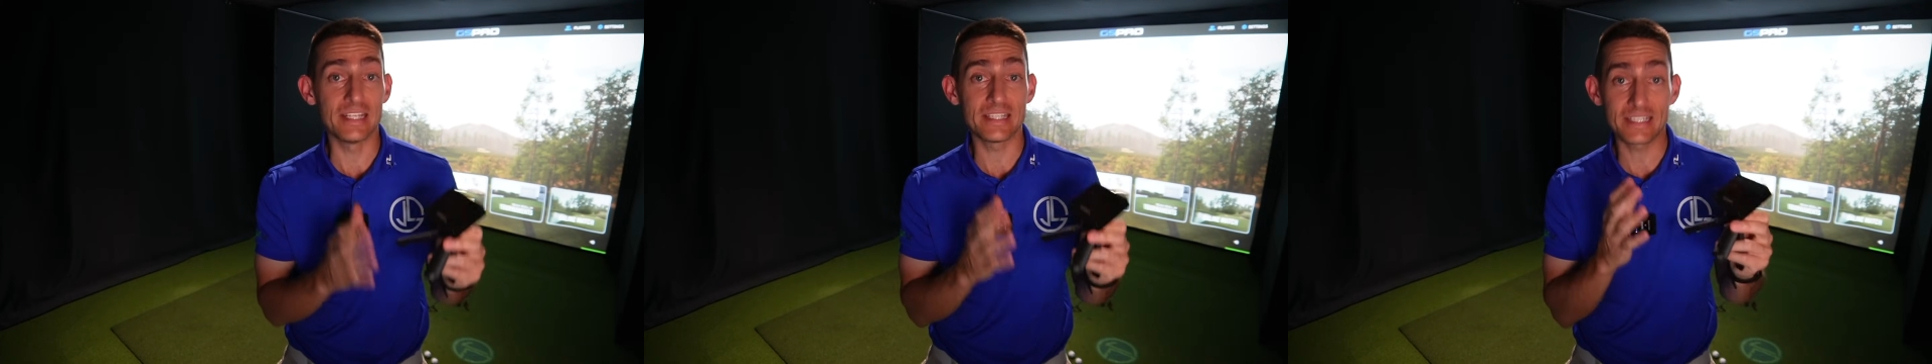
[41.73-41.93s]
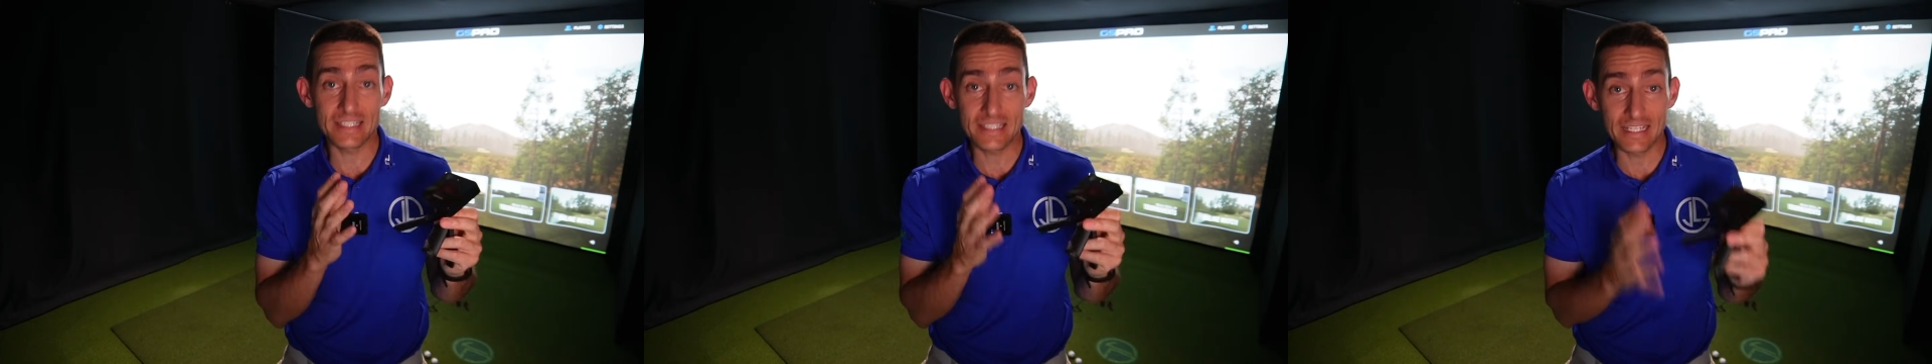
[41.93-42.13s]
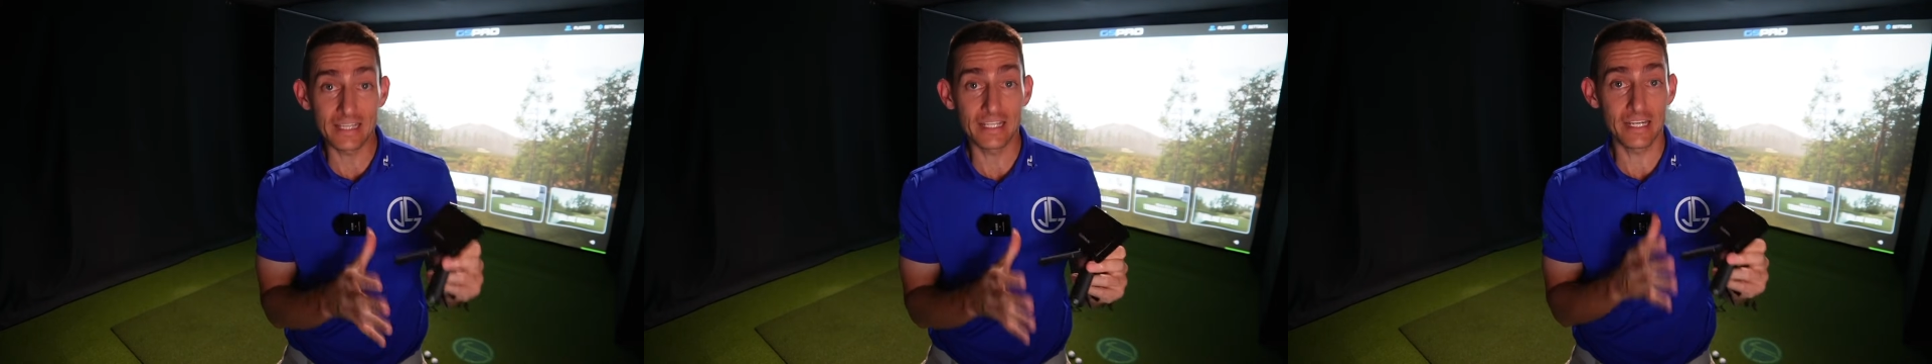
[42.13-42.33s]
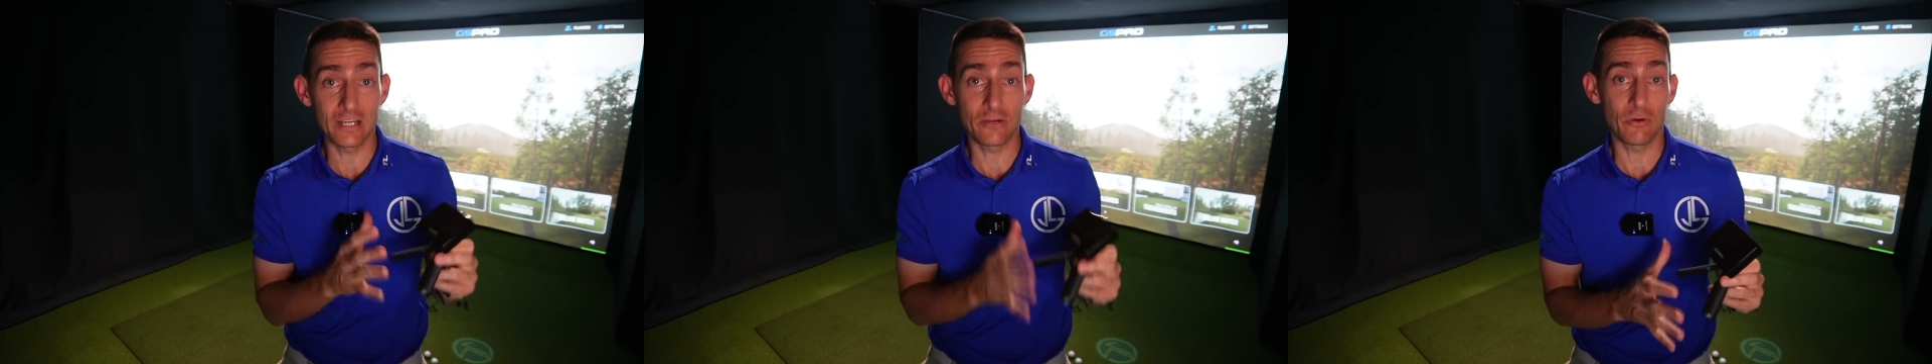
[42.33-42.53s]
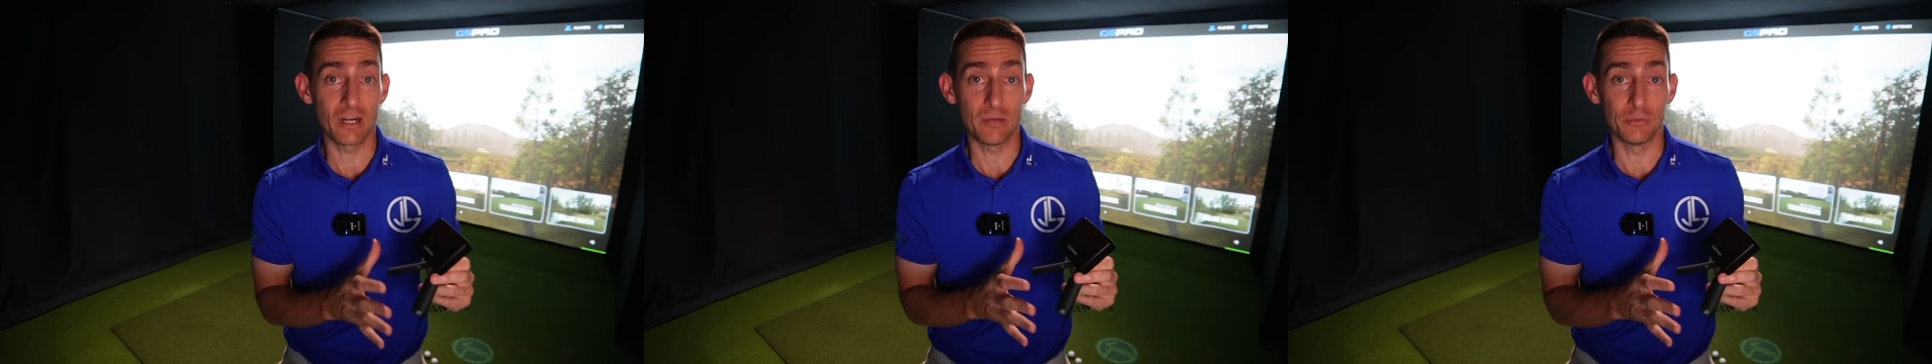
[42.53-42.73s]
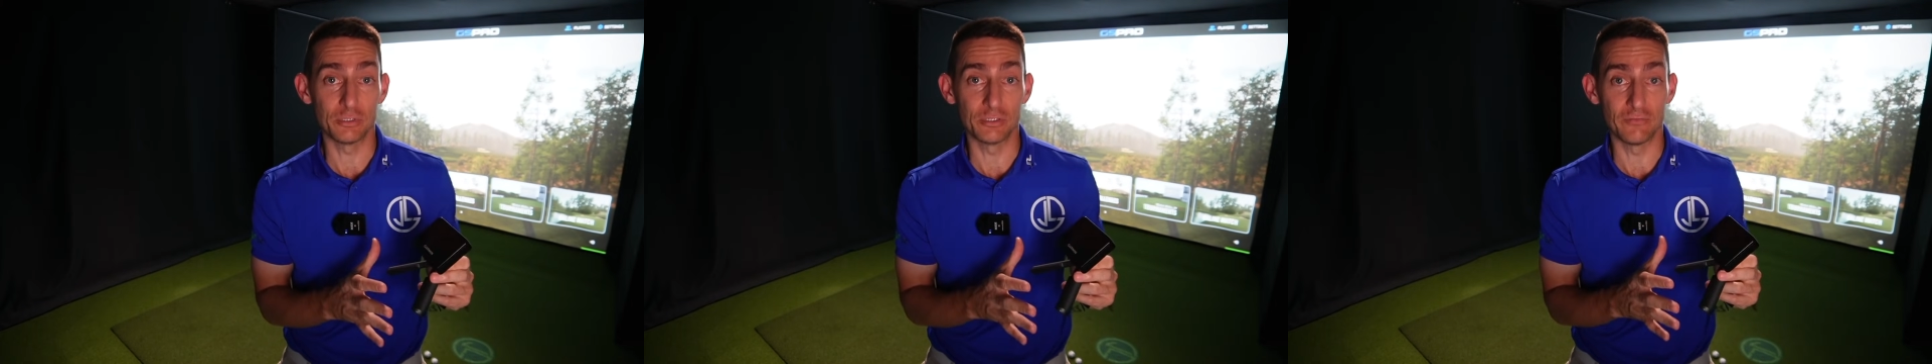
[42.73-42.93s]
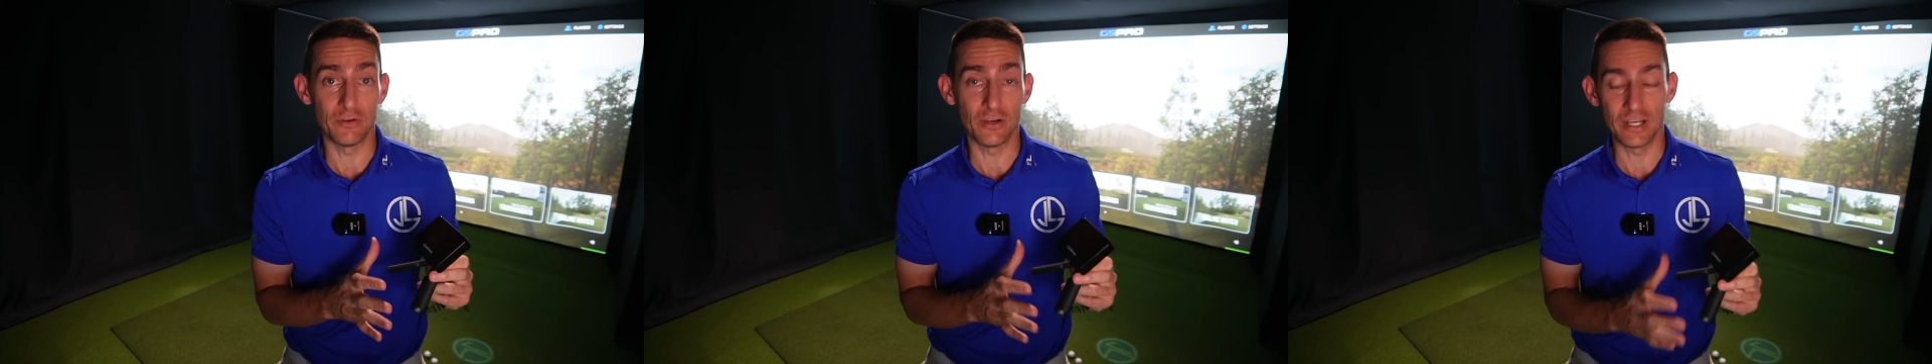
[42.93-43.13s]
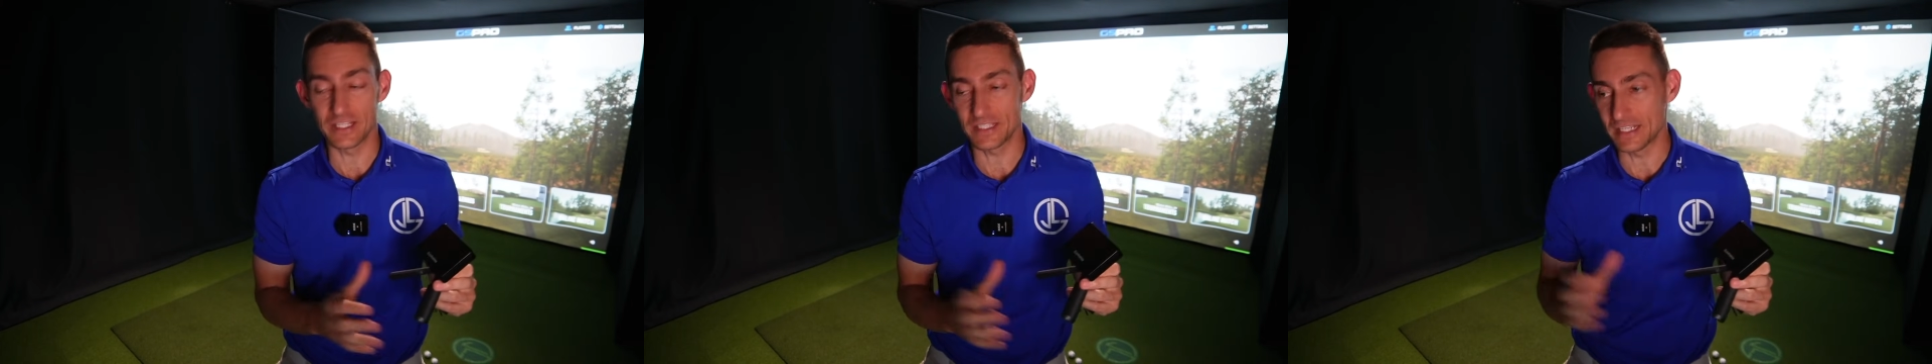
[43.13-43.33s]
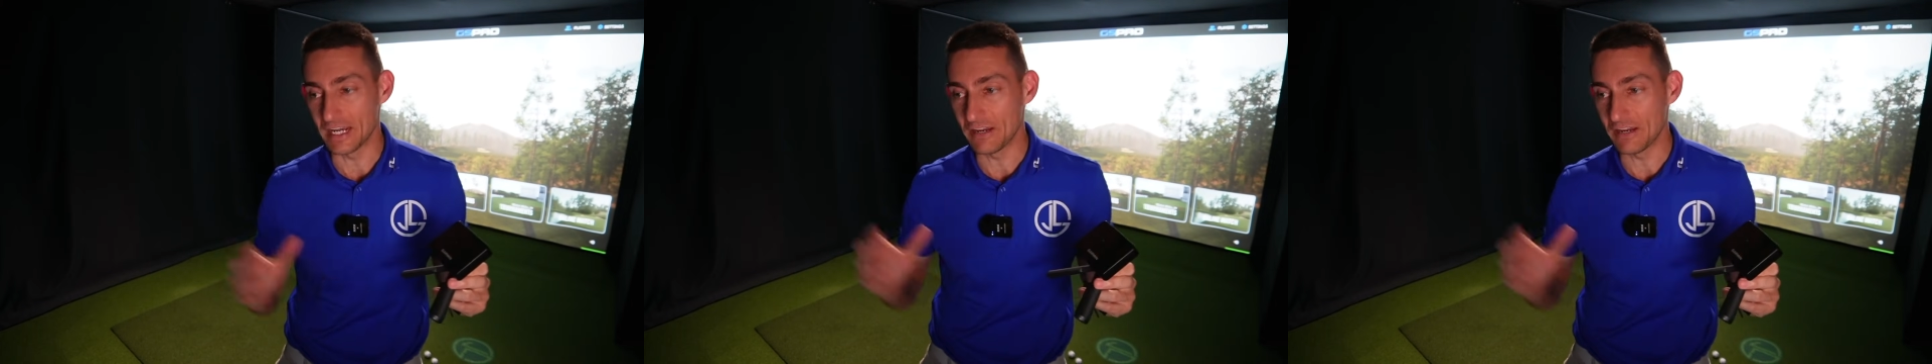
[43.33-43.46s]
It's still an incredible device.